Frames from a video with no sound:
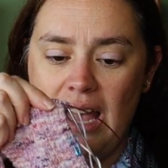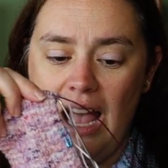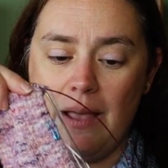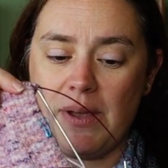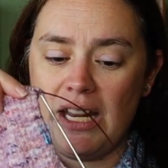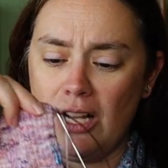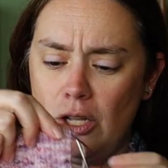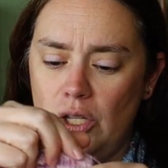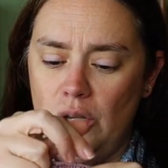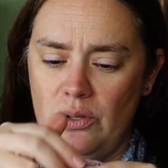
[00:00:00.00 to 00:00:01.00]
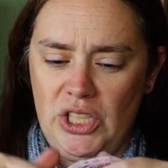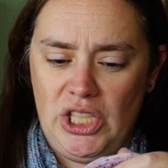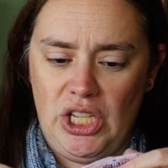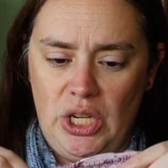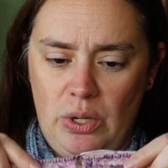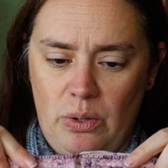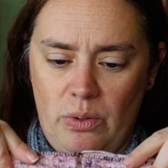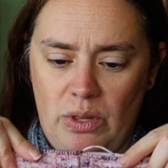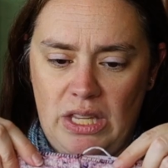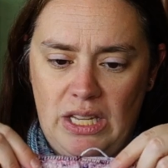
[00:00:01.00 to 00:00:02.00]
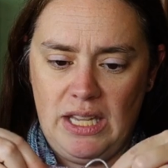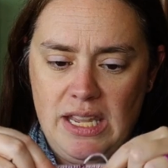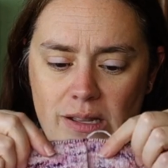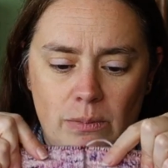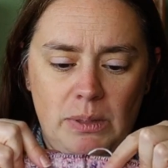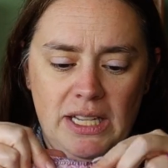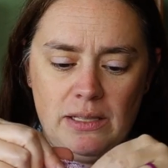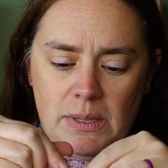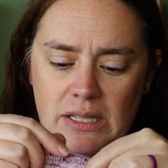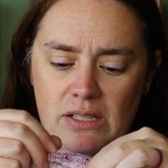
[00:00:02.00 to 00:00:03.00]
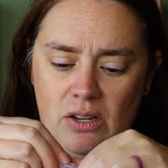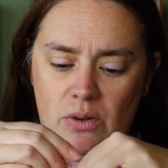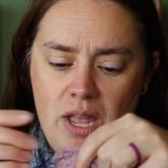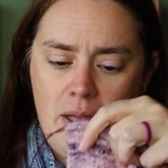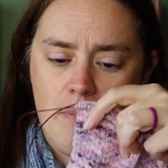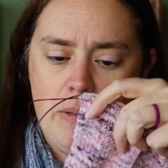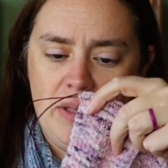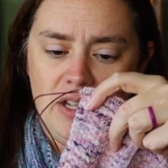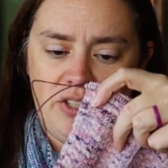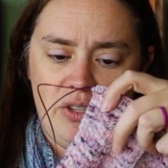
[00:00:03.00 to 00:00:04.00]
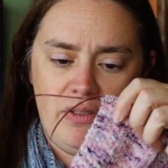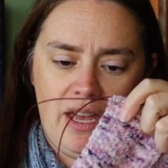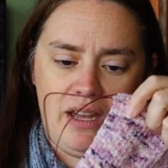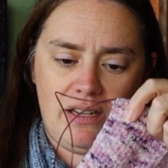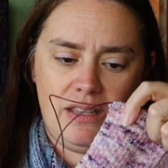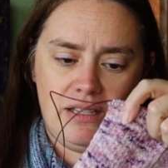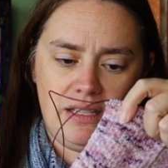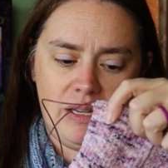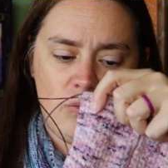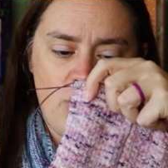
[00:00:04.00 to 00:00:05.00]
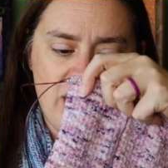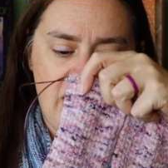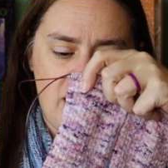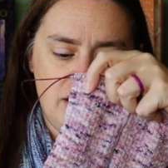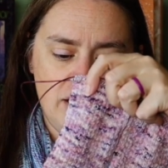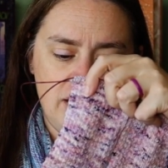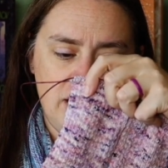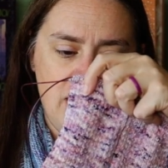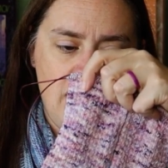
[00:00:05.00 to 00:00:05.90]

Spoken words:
I'm getting close to the heel placement, so maybe I'll do that this weekend.